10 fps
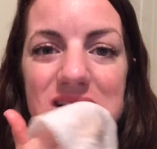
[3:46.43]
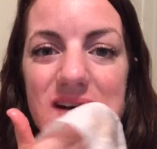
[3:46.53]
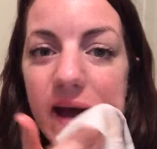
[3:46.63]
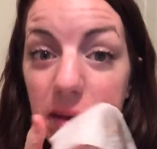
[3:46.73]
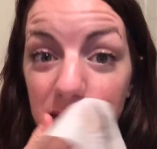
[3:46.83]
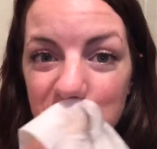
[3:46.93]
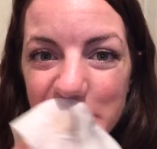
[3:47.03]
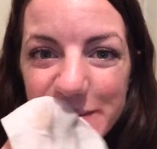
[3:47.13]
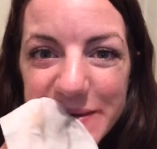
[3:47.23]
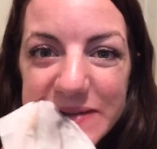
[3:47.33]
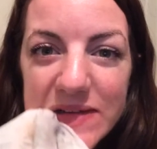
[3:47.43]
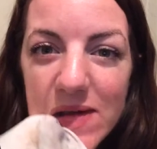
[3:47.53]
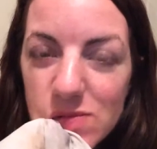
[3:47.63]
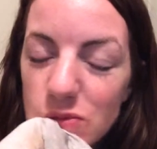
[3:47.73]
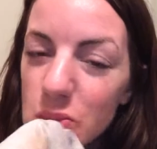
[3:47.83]
I had my foundation
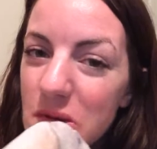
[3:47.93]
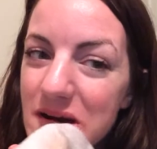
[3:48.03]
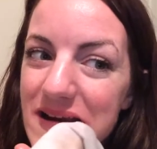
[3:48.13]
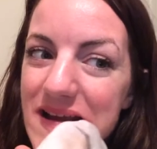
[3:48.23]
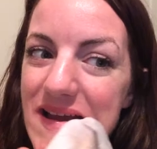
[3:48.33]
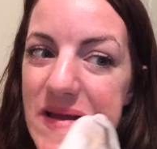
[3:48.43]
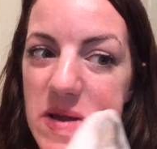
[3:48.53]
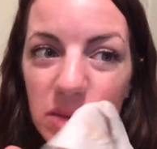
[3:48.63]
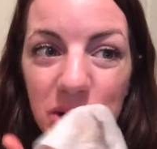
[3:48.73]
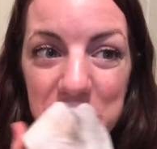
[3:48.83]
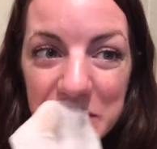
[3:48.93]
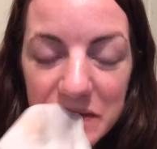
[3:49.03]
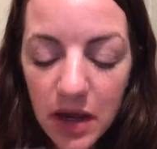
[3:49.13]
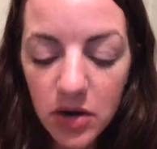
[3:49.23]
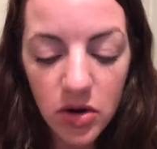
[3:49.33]
on from work, my
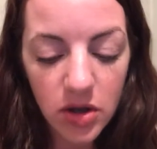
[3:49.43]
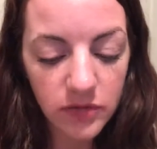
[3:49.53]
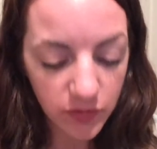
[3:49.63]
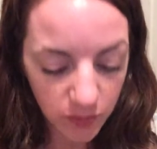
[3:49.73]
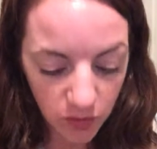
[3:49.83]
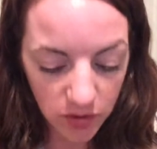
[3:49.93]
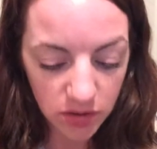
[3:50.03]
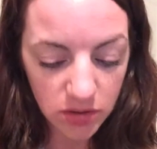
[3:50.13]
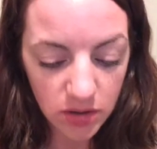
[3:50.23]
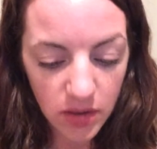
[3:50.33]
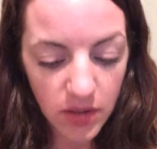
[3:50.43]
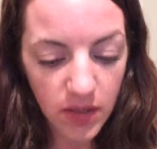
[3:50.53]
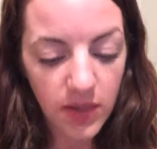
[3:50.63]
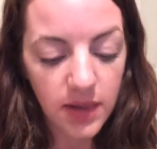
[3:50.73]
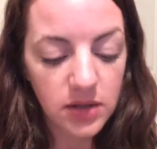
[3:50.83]
mascara on from work,
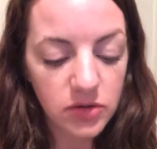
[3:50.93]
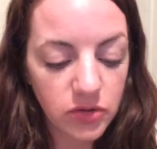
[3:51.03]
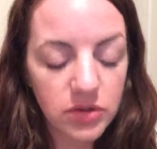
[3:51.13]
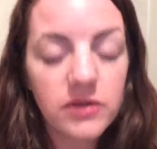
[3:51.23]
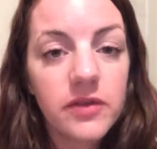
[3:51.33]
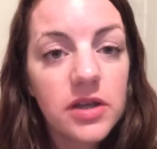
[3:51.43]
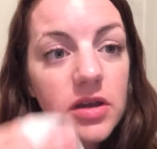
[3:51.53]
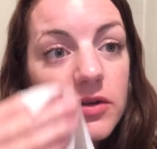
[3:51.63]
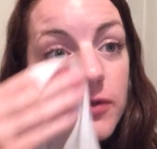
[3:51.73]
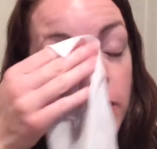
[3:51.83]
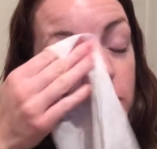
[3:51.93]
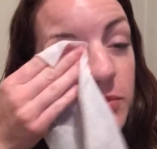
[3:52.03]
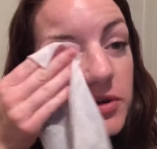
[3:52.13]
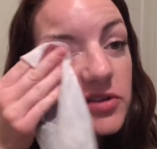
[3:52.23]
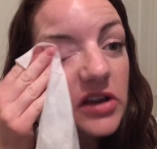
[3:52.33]
doing a video for the
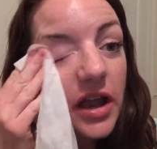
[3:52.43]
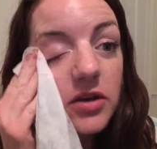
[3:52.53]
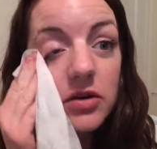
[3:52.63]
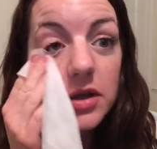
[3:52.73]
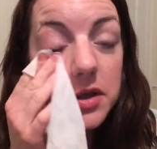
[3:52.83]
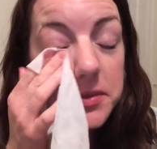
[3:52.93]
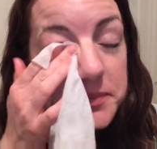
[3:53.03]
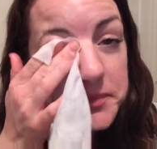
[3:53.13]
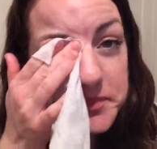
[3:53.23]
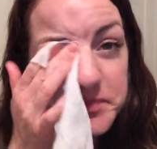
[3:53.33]
splurge eye cream.